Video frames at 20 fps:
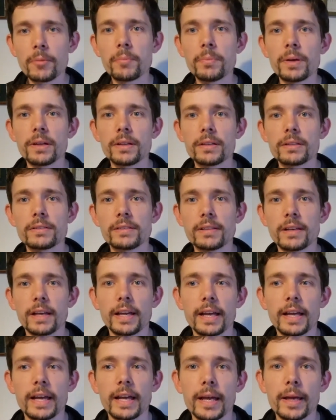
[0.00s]
but
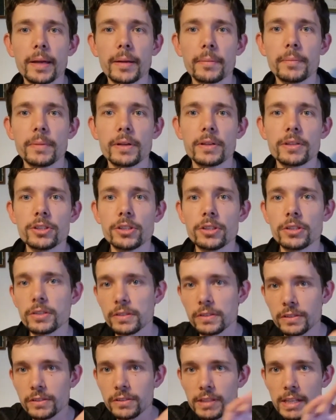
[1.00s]
you
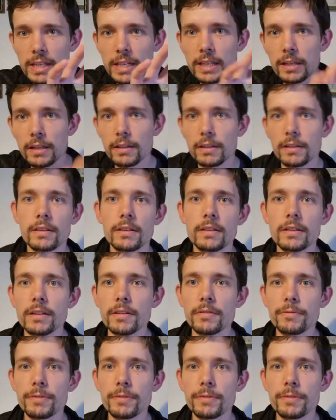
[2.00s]
can see the